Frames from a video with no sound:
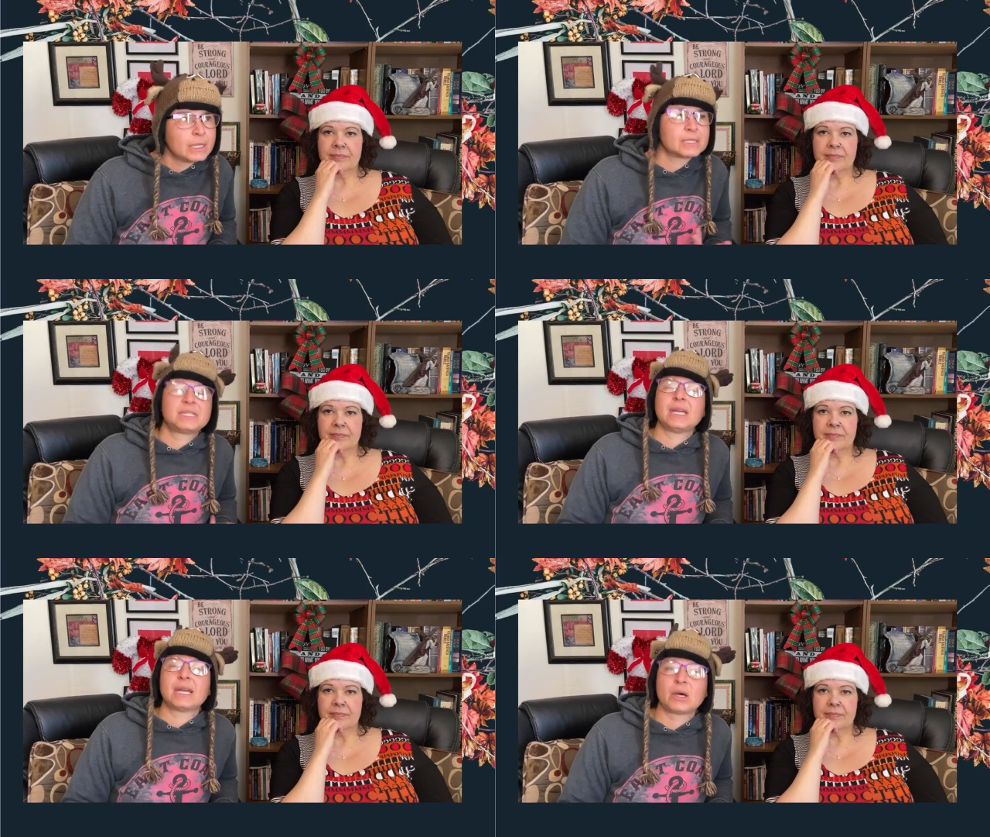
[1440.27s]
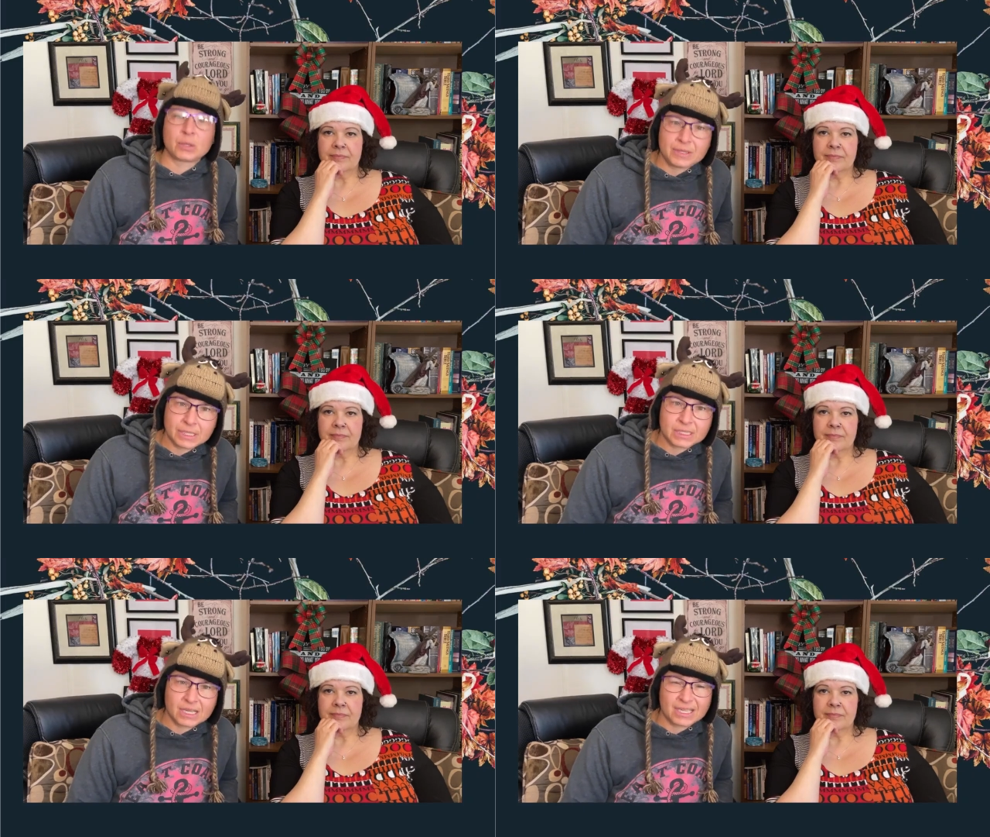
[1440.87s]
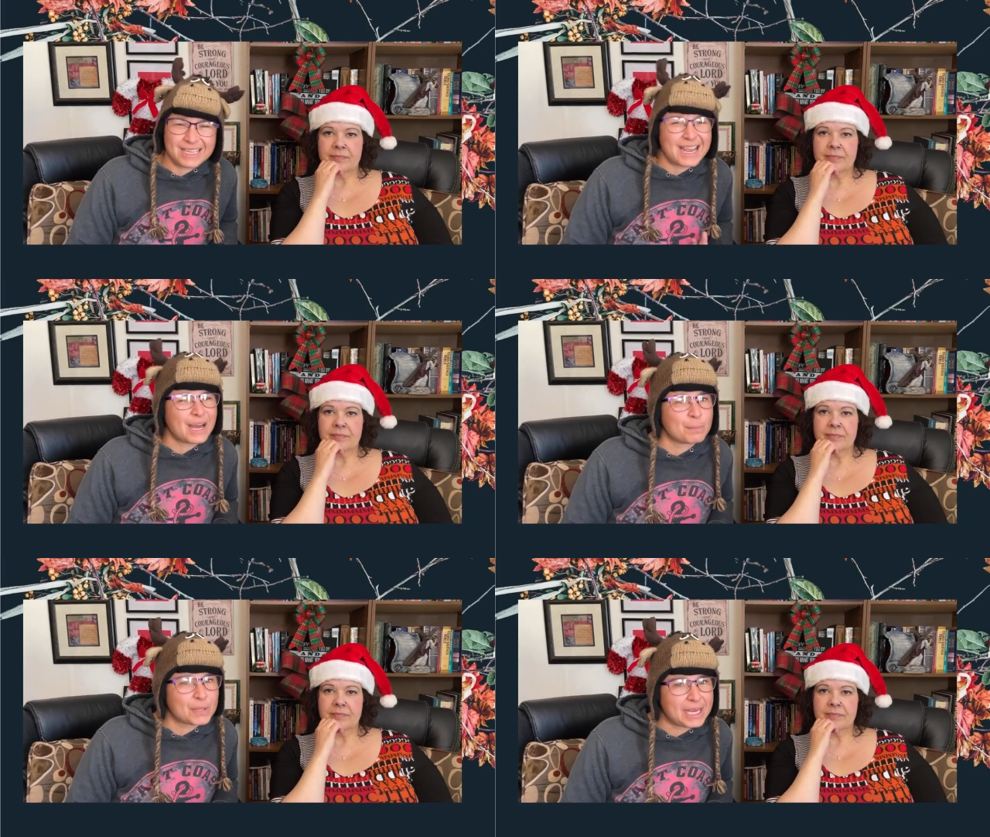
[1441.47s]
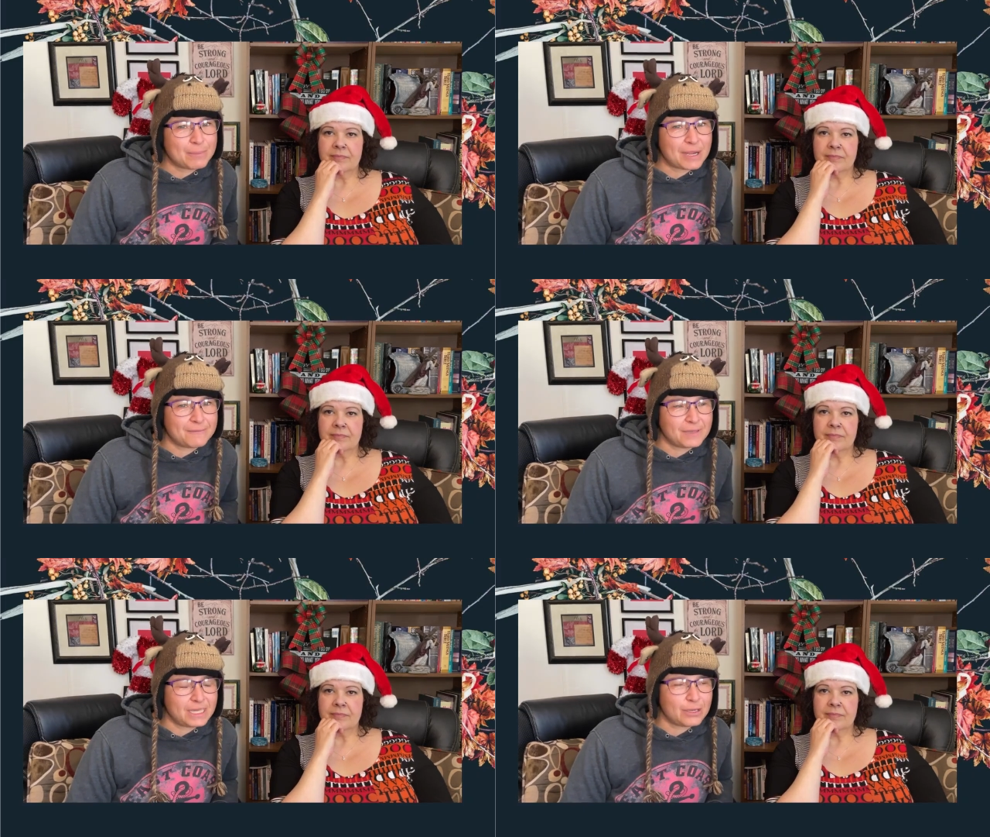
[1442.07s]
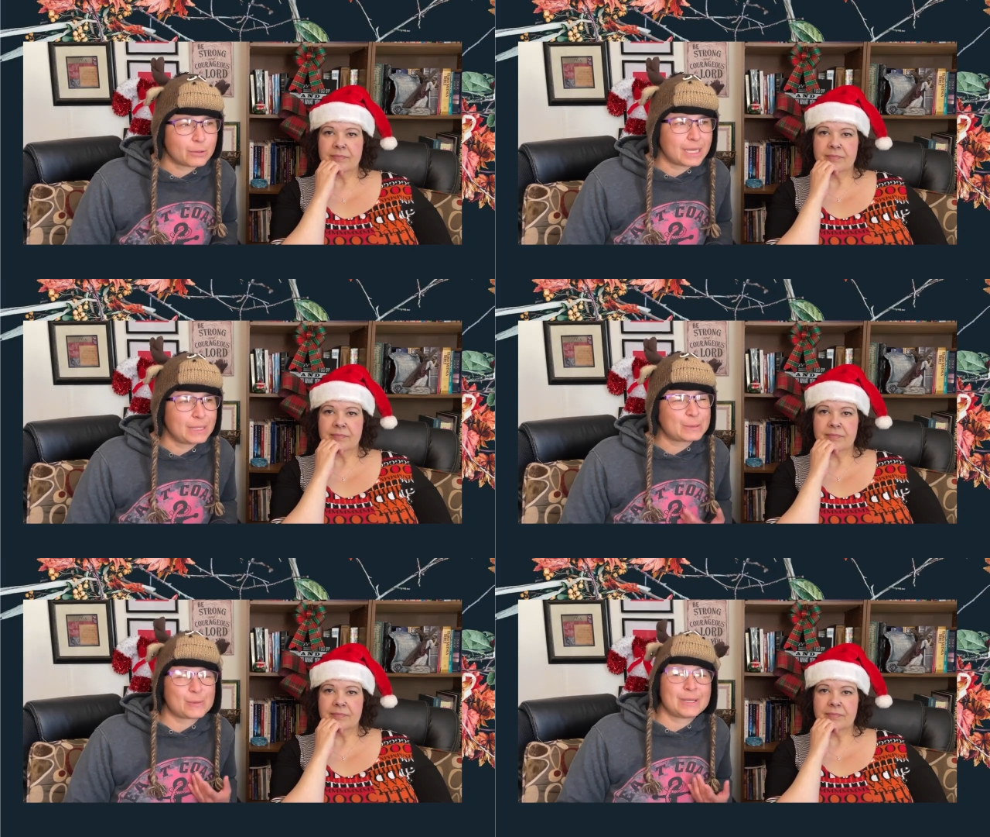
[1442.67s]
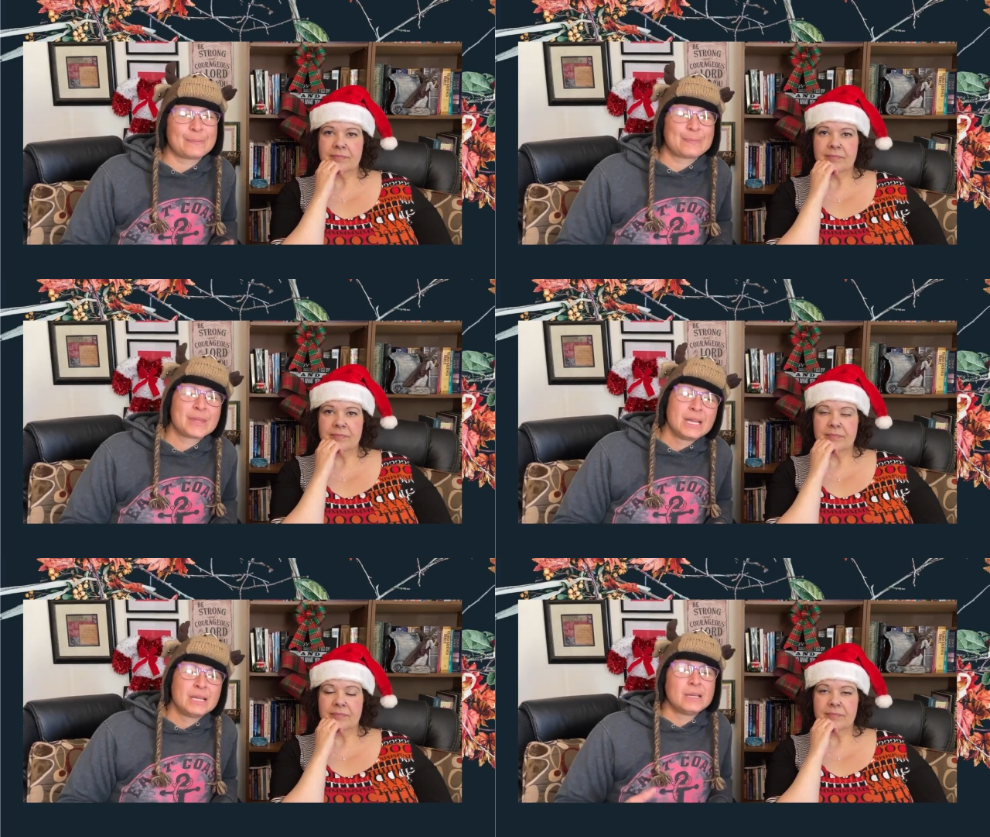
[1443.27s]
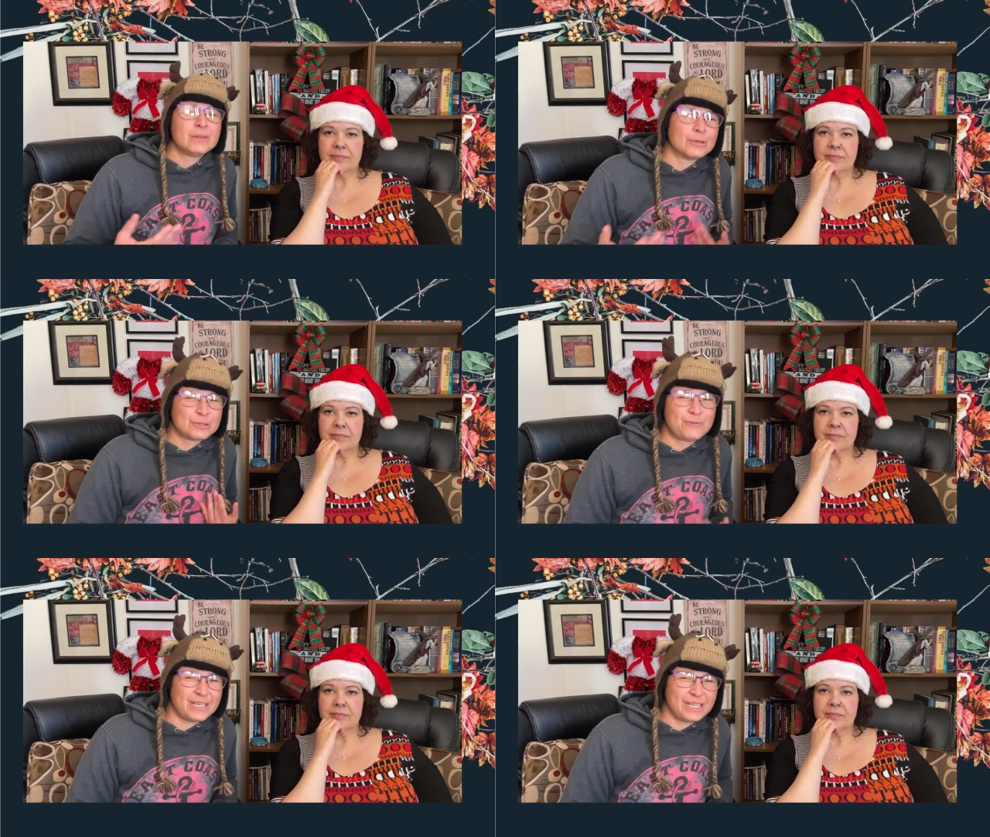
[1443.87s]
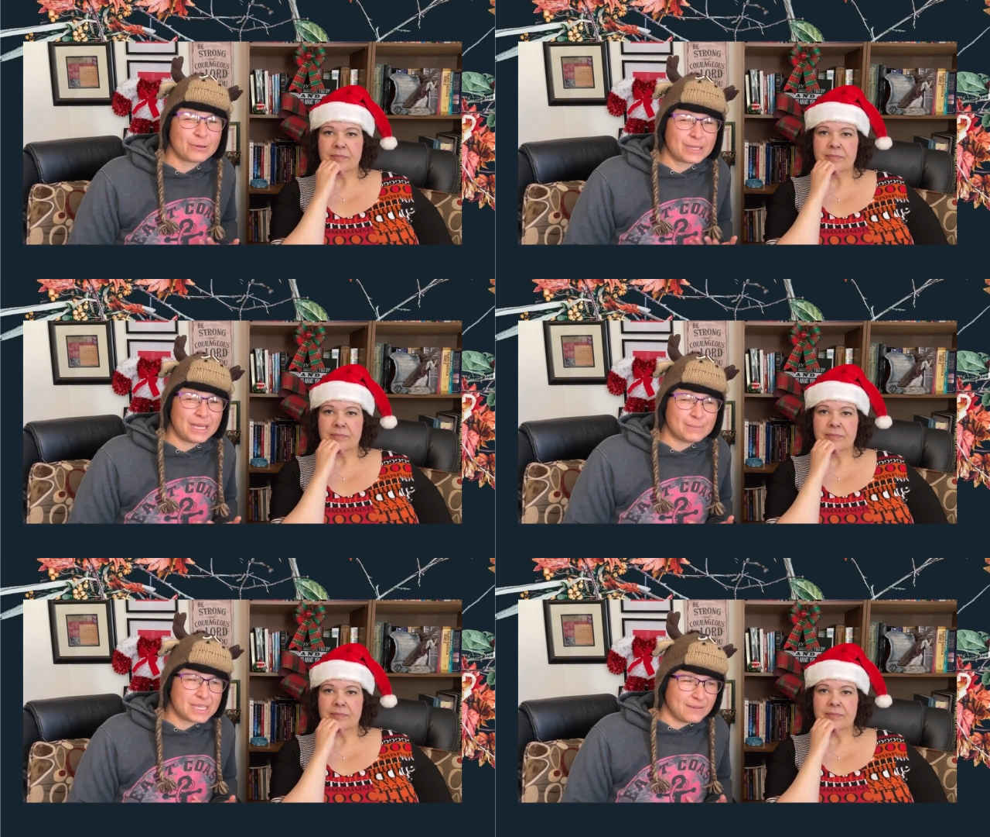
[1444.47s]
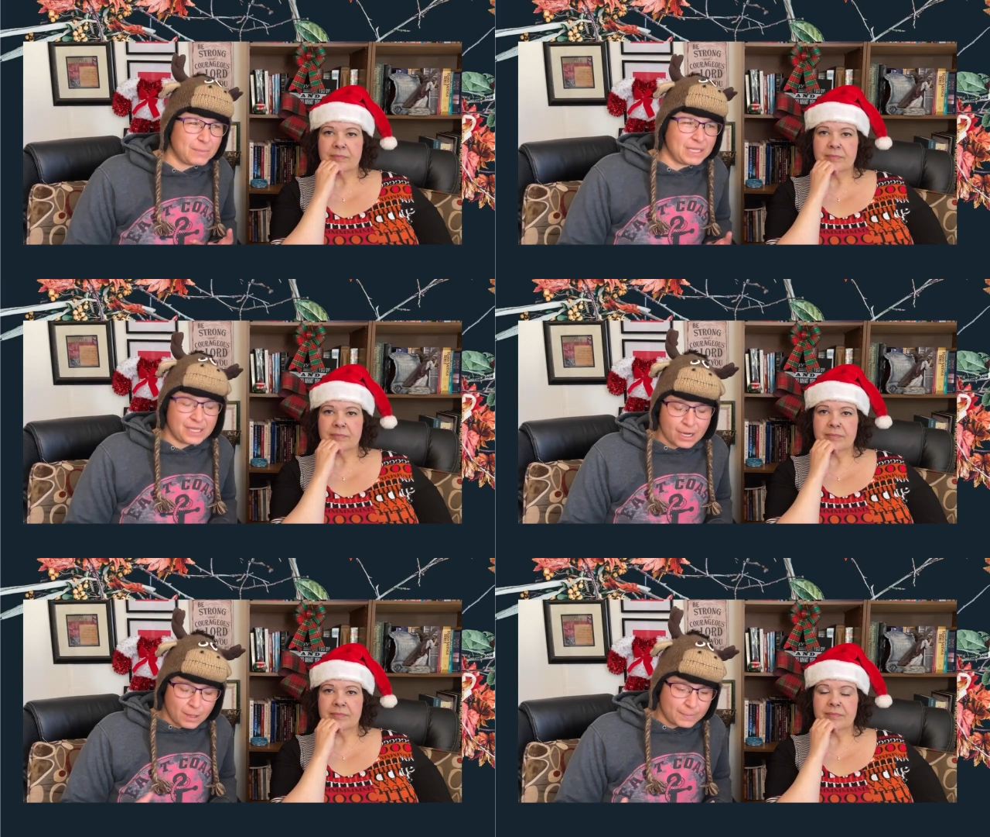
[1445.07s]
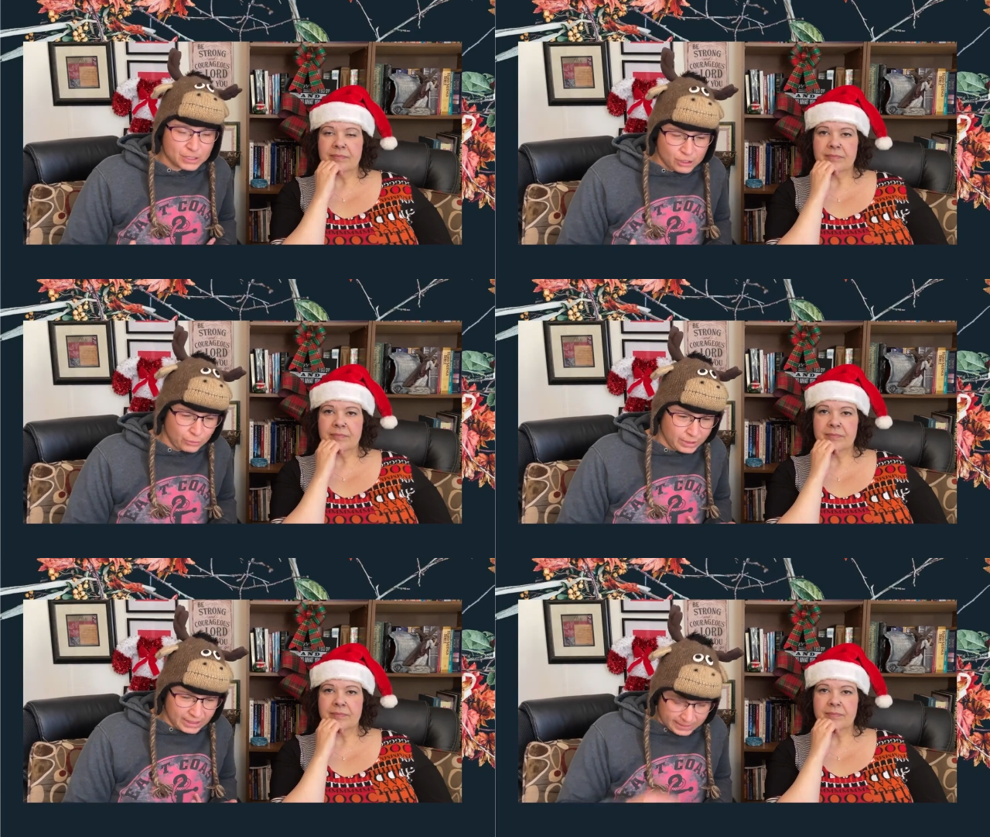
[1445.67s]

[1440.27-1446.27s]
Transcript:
Speaker 1: sit out in the sun. Yeah, I'm playing my video games. Well, those video games give me the opportunity